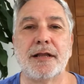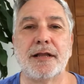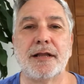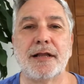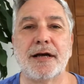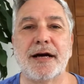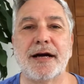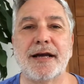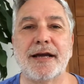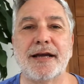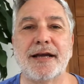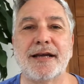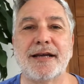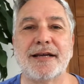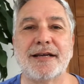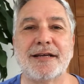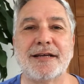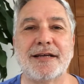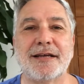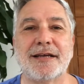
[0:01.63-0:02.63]
Hi,
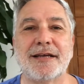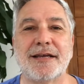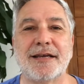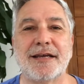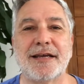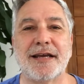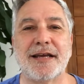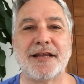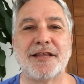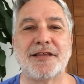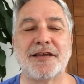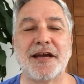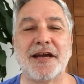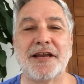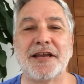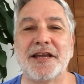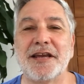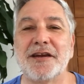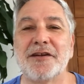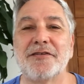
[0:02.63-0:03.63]
it's Jan
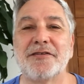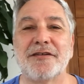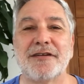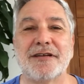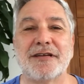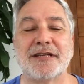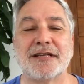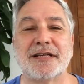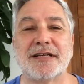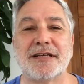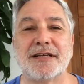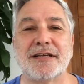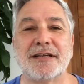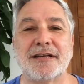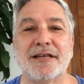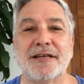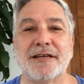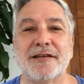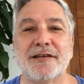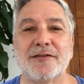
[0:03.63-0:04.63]
here
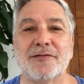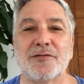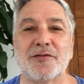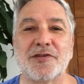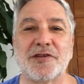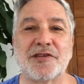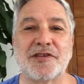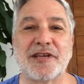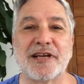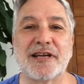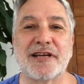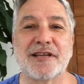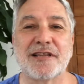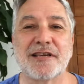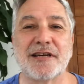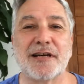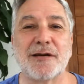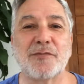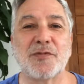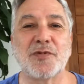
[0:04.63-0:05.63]
for the second
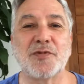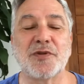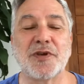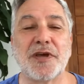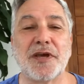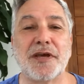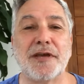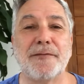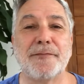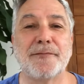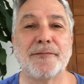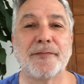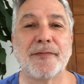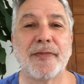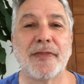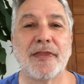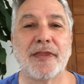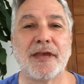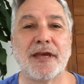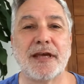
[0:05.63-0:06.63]
time today.
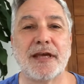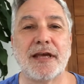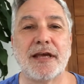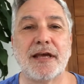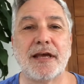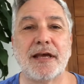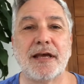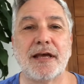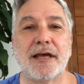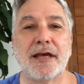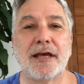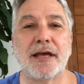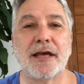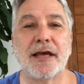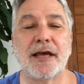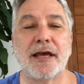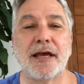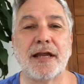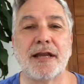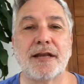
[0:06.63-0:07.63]

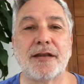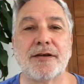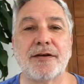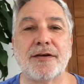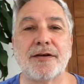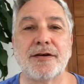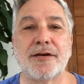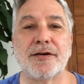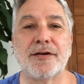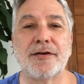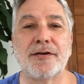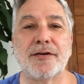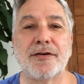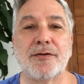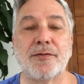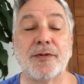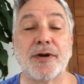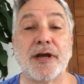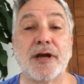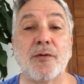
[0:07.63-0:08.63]
And
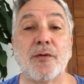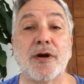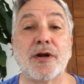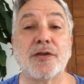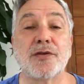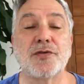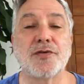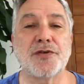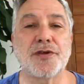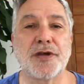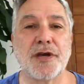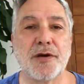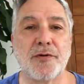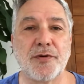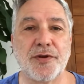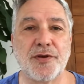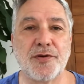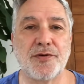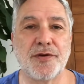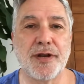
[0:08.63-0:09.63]
what I want to share
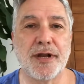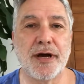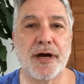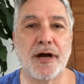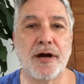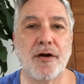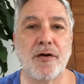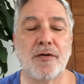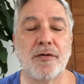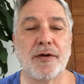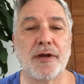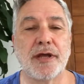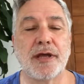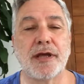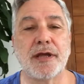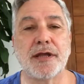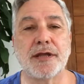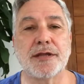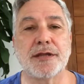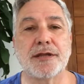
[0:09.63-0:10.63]
with you now
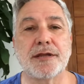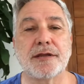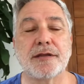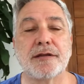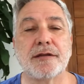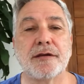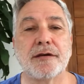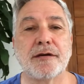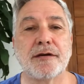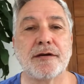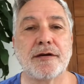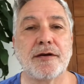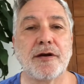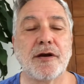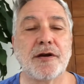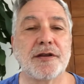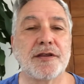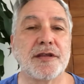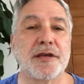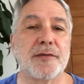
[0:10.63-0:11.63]
is the
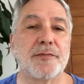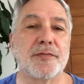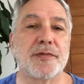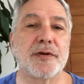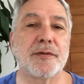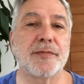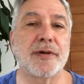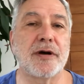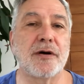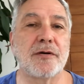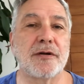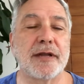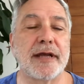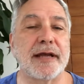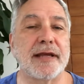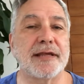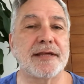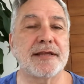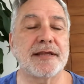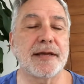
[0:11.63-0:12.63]
concept about
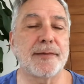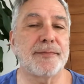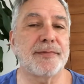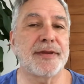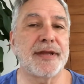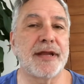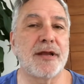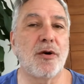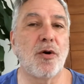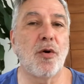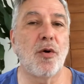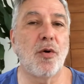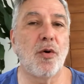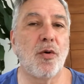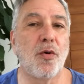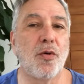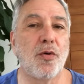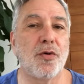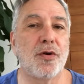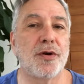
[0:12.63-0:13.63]
accepting all.